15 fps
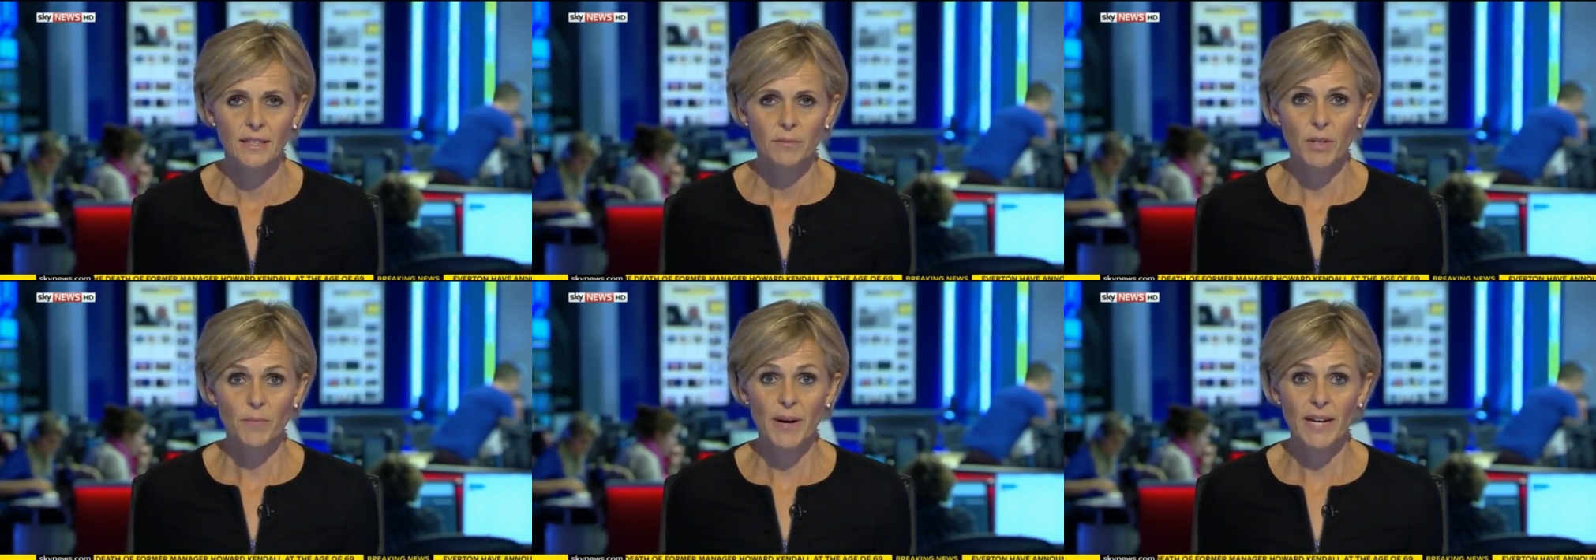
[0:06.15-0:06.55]

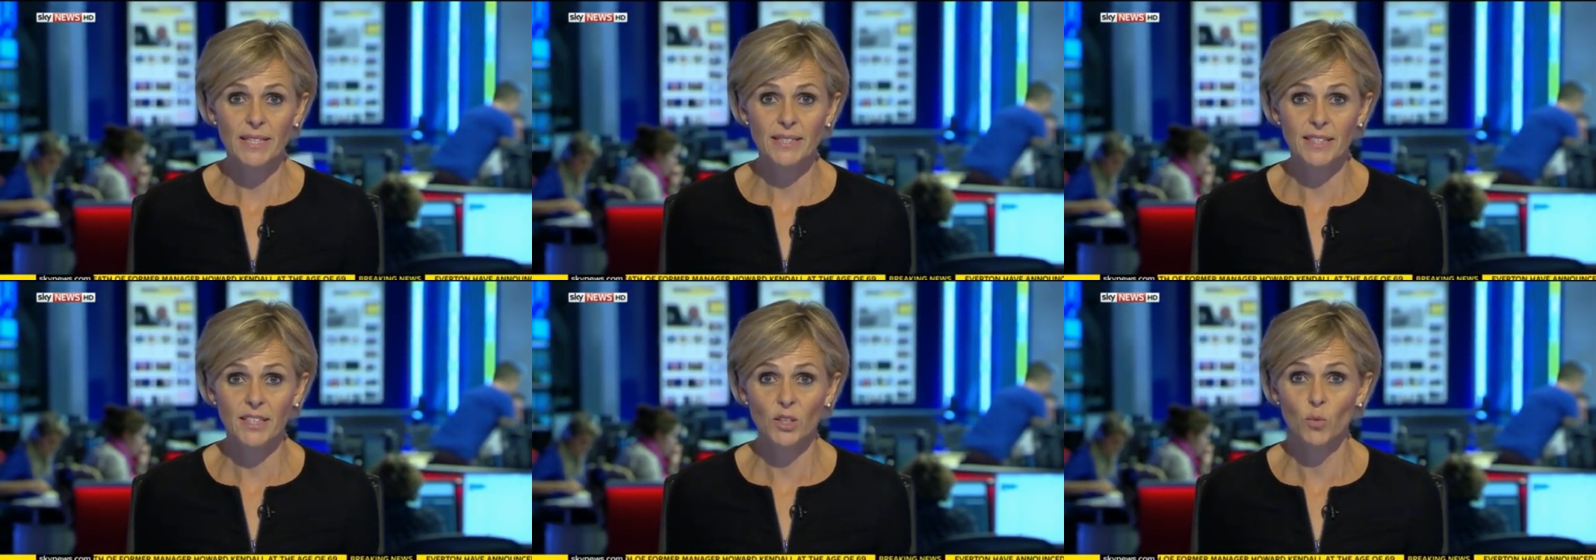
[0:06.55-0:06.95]
But a
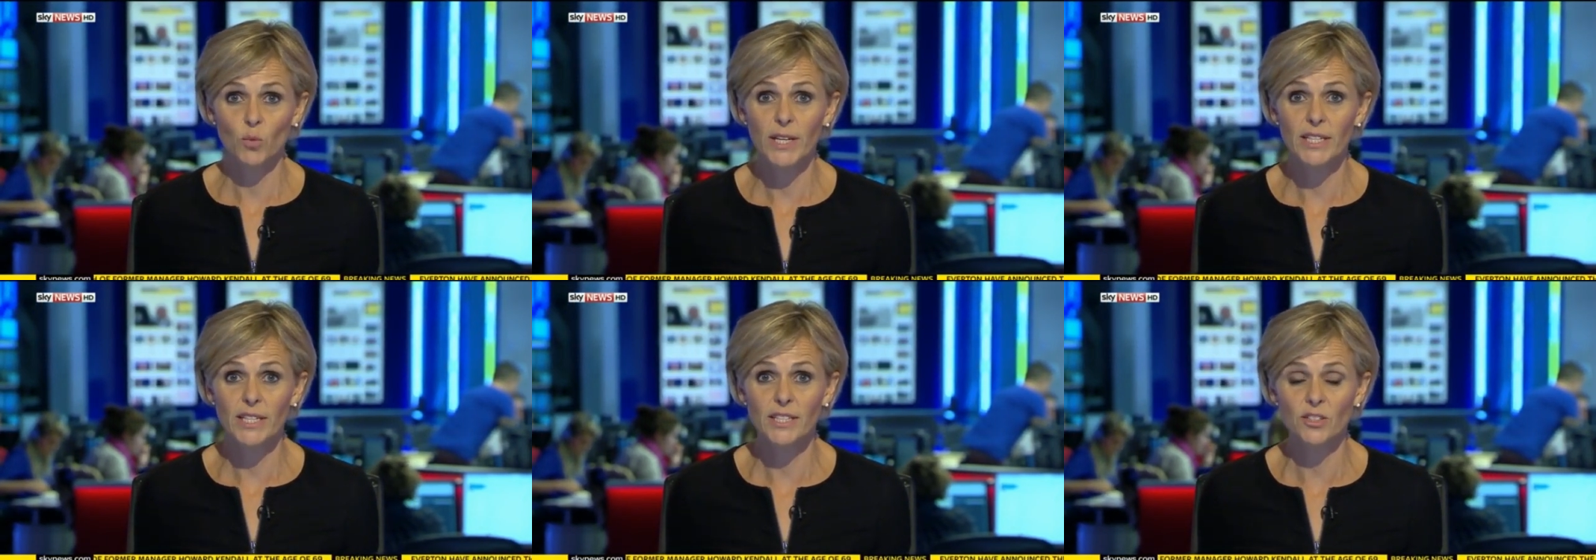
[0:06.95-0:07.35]
Palestinian
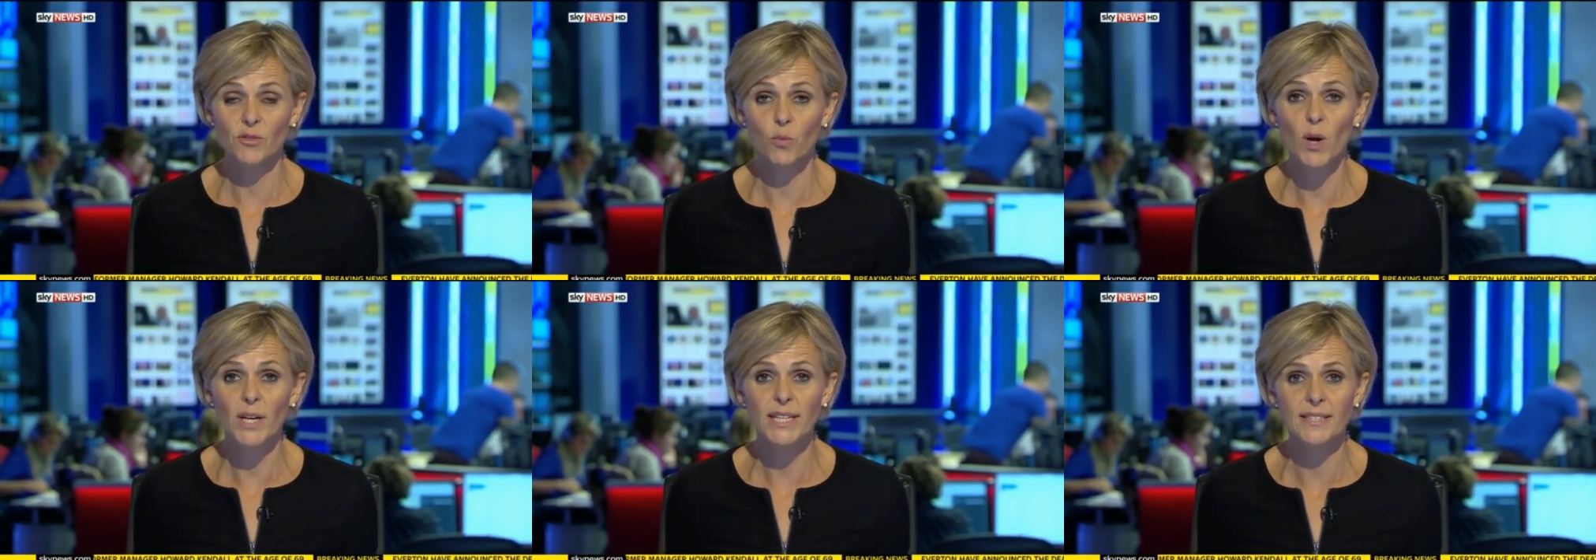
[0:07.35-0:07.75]
witness
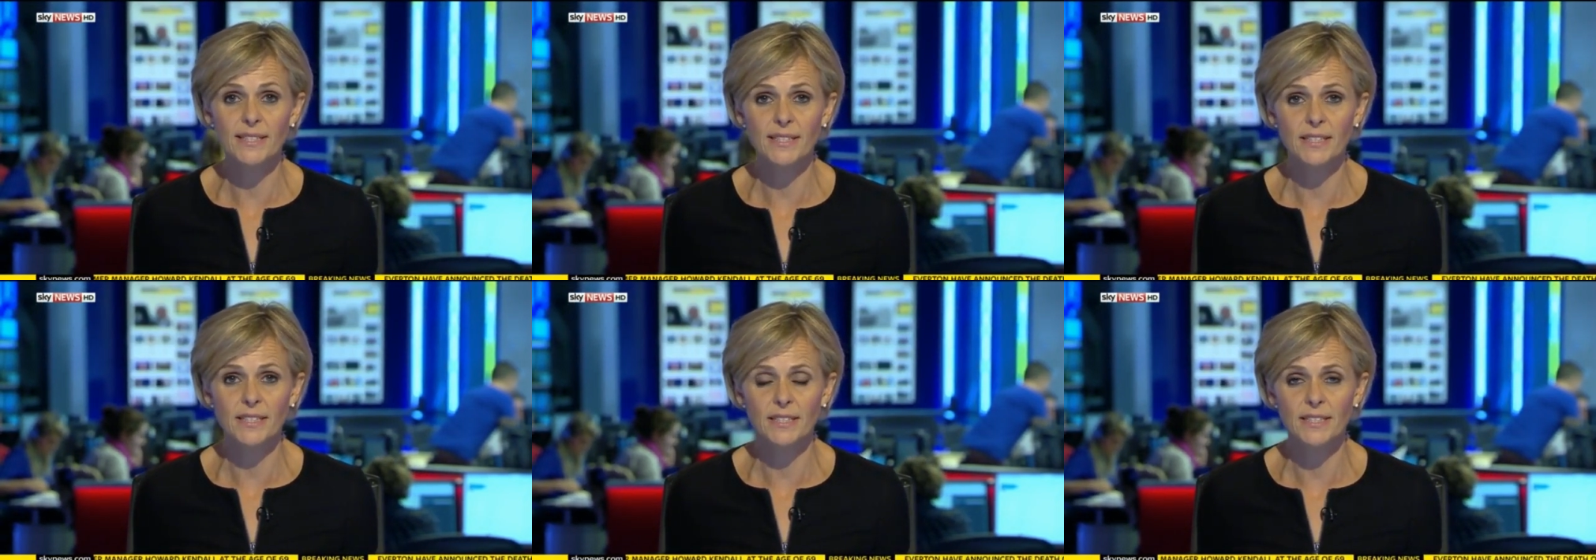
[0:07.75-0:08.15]
of one
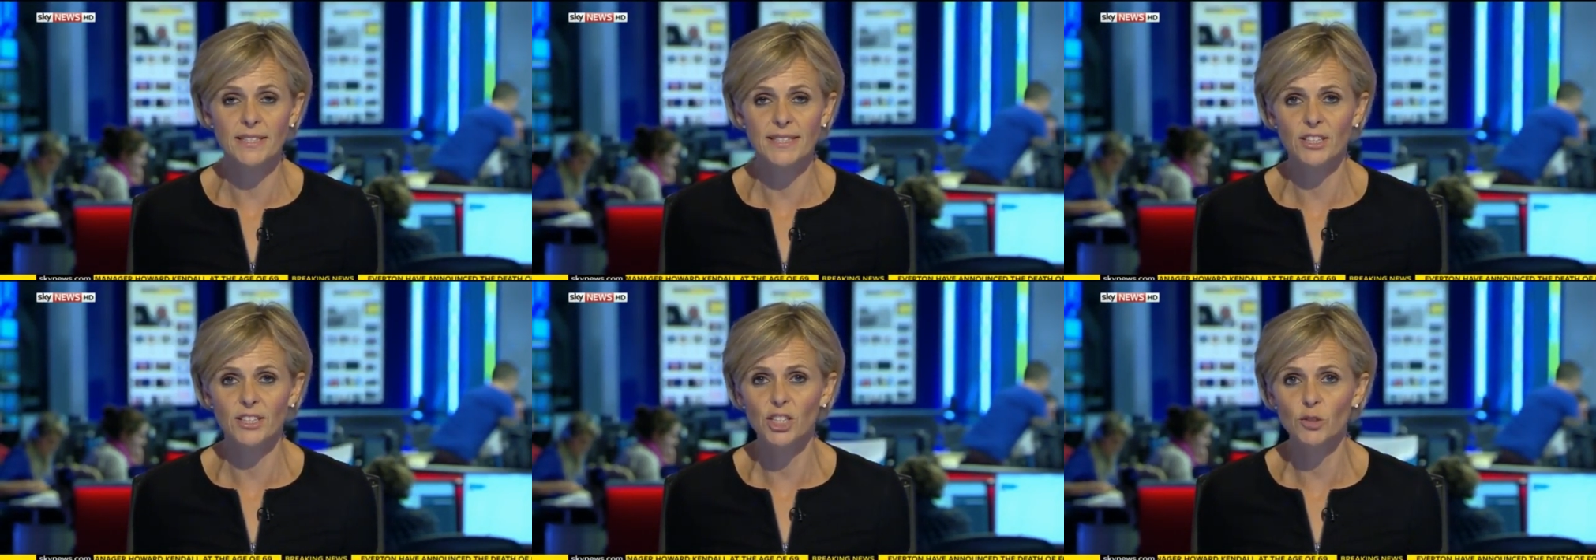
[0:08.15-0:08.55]
incident
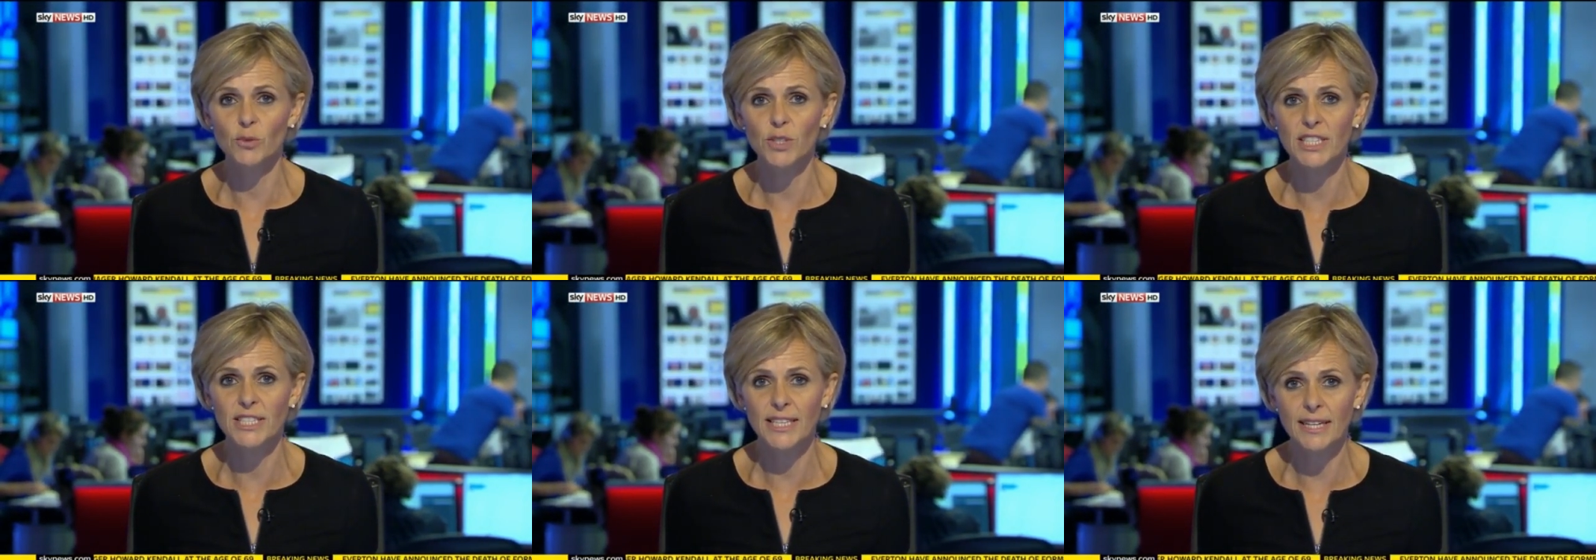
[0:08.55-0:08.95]
said
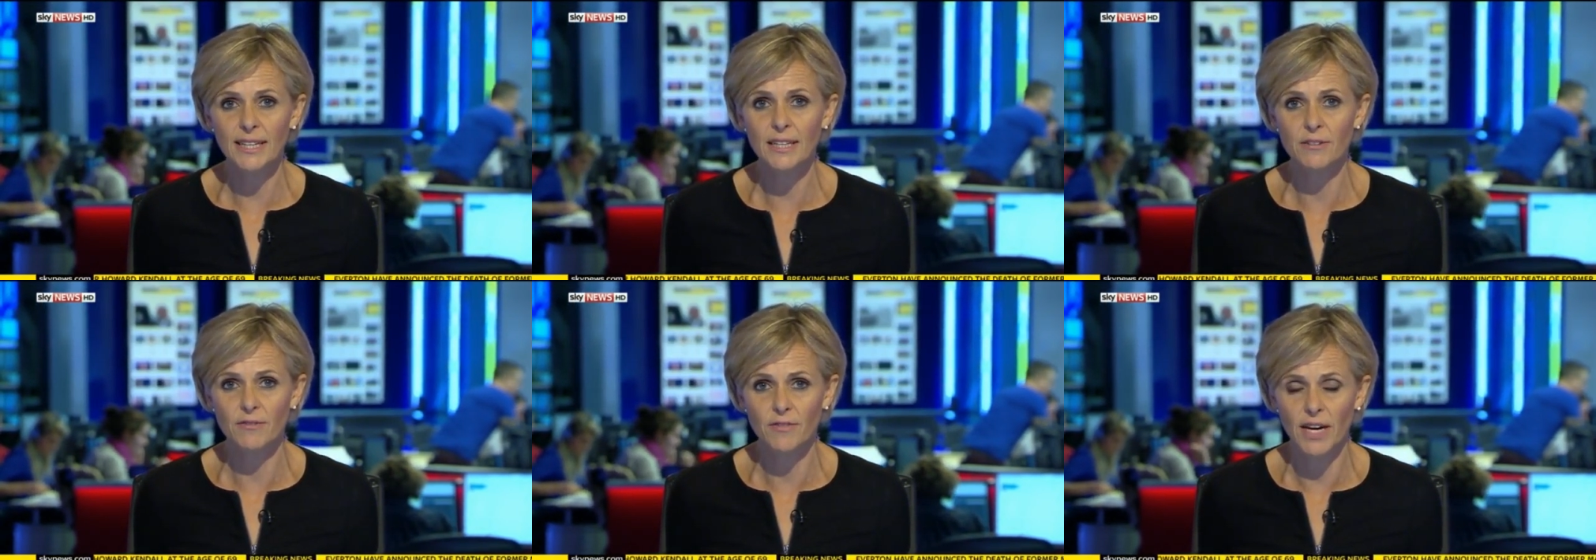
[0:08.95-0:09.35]
Jewish
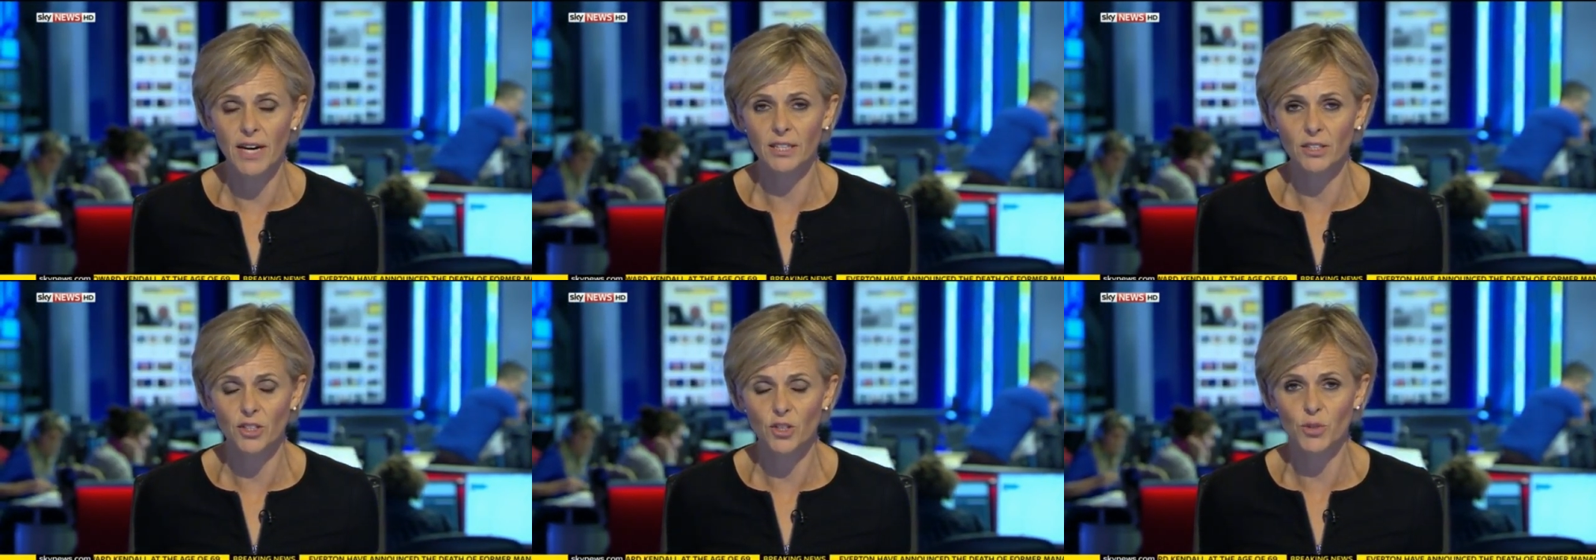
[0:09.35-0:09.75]
settler
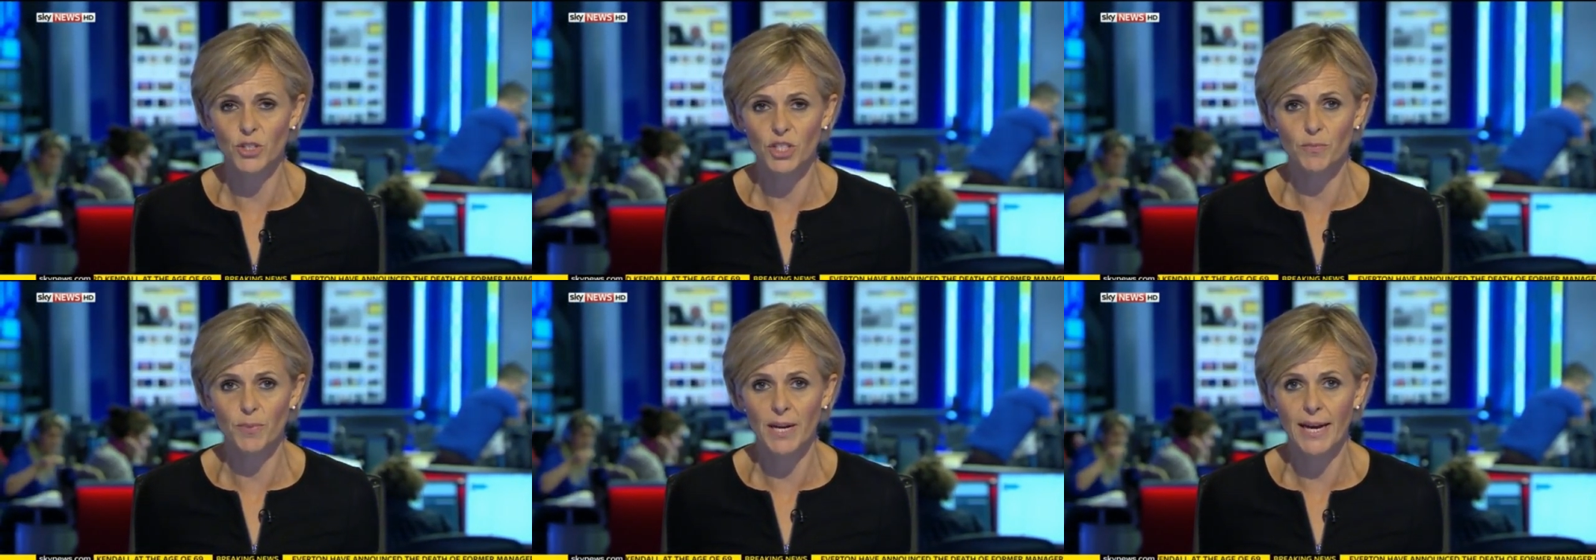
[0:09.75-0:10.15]
violence was
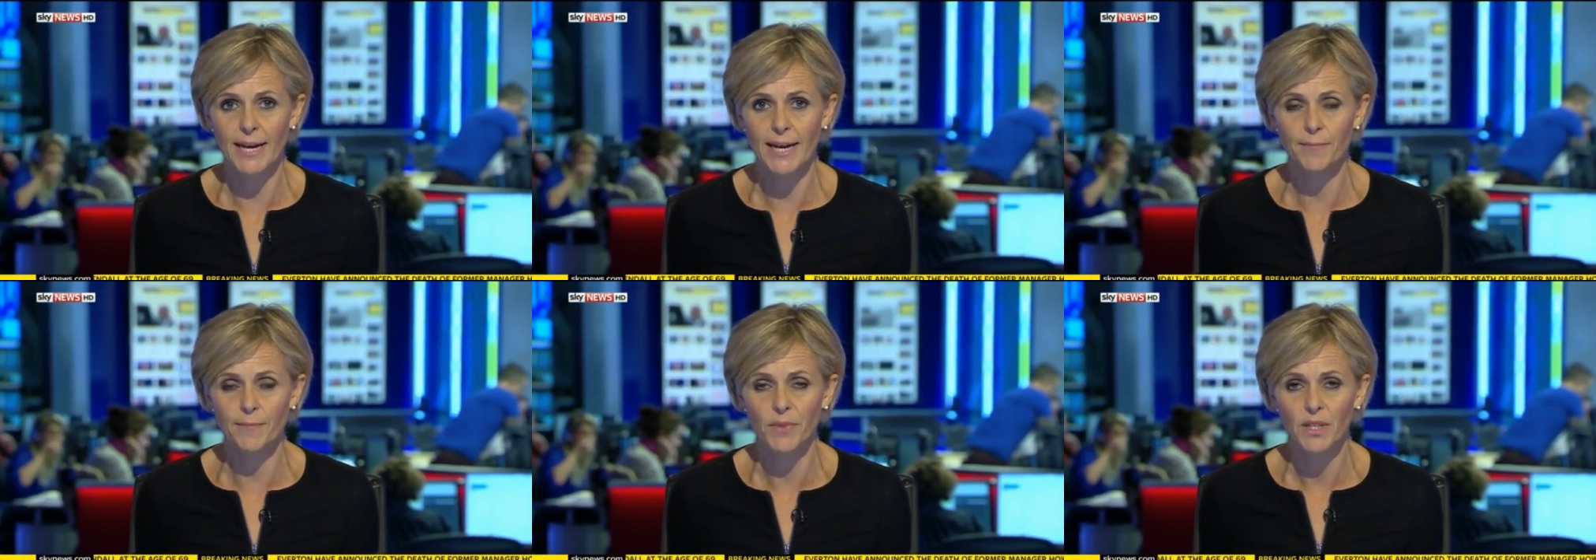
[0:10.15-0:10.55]
to
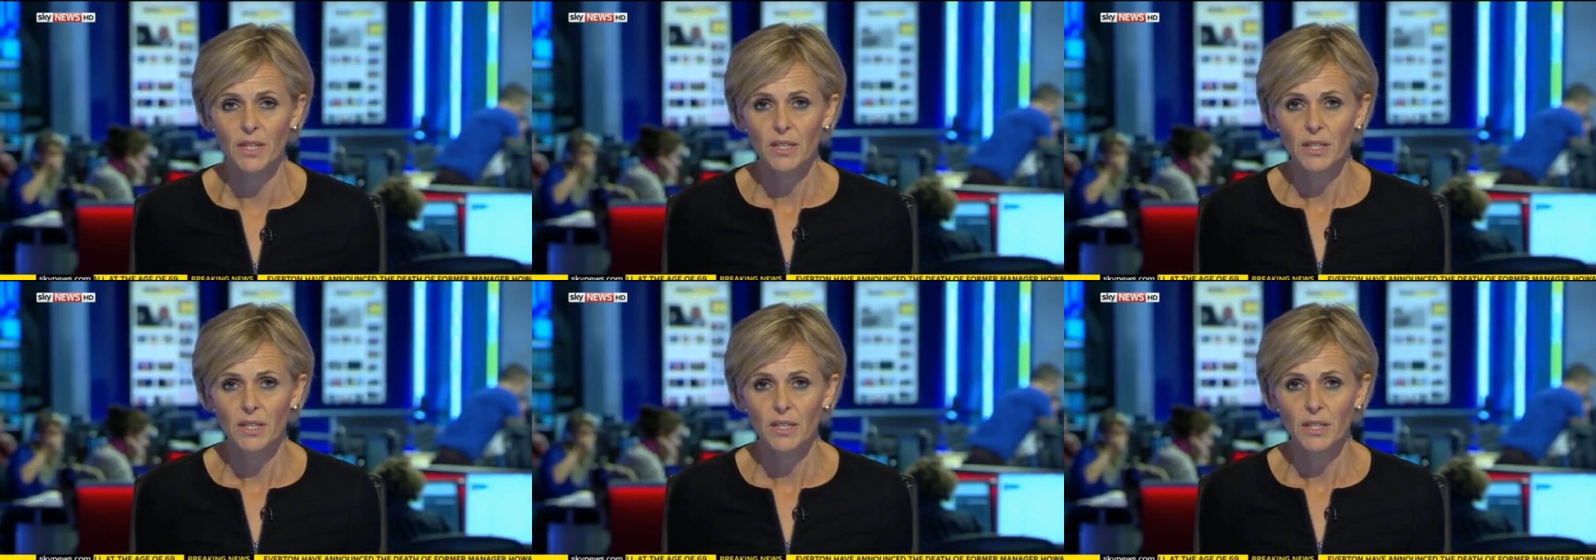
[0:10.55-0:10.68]
blame.